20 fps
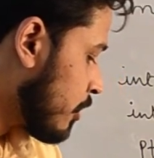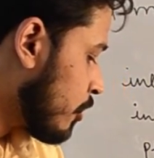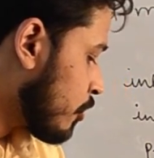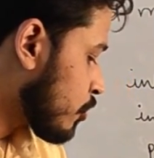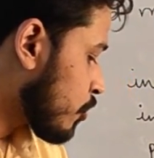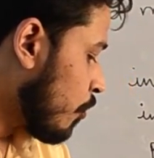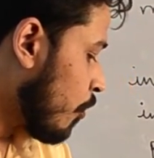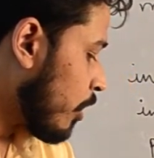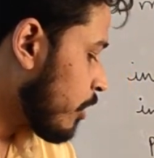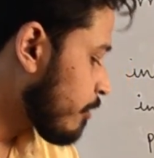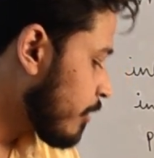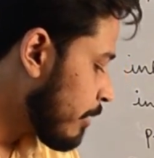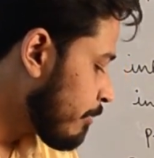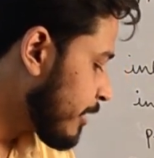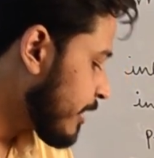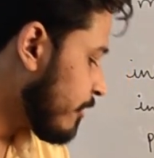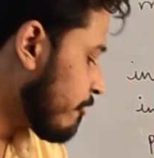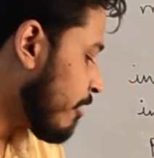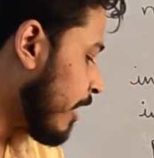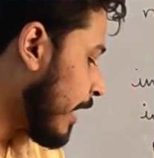So what will be
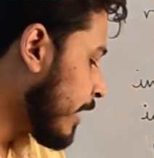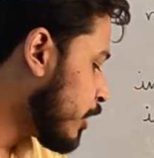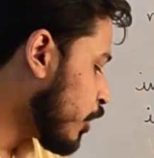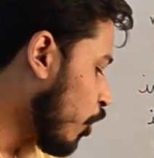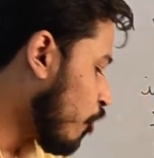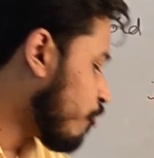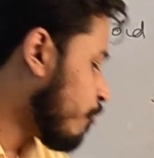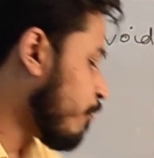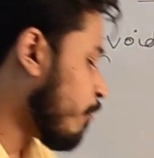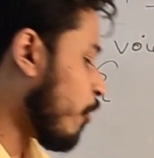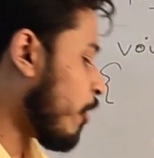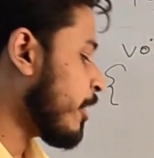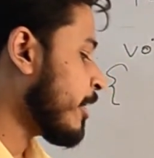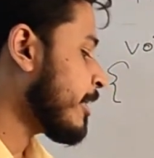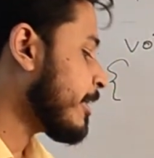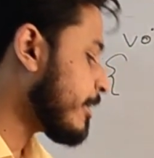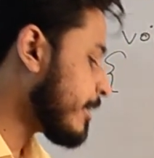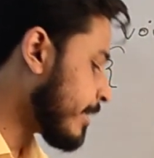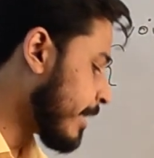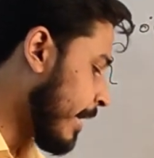the value of
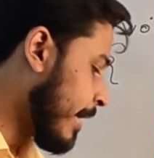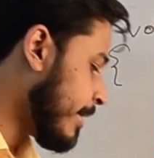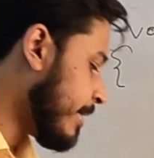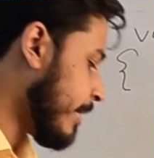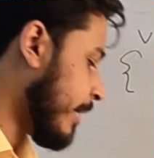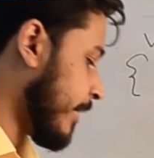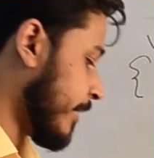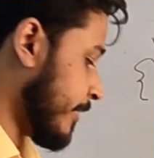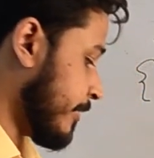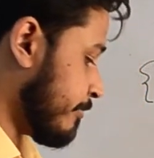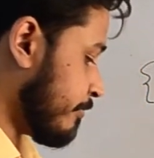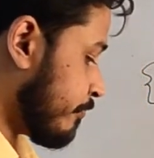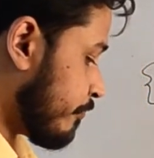pointer and I?